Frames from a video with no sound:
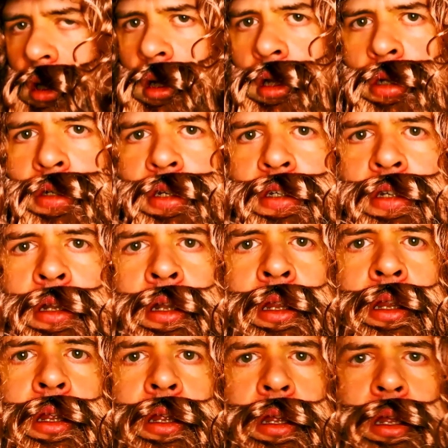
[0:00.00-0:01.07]
And she
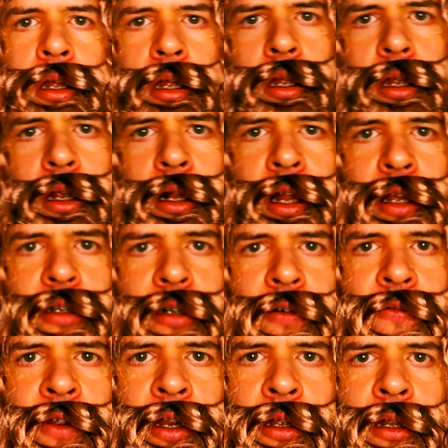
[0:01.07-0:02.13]
suddenly clicked her
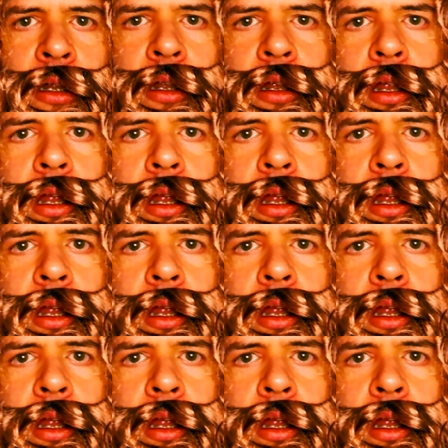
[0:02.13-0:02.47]
finger,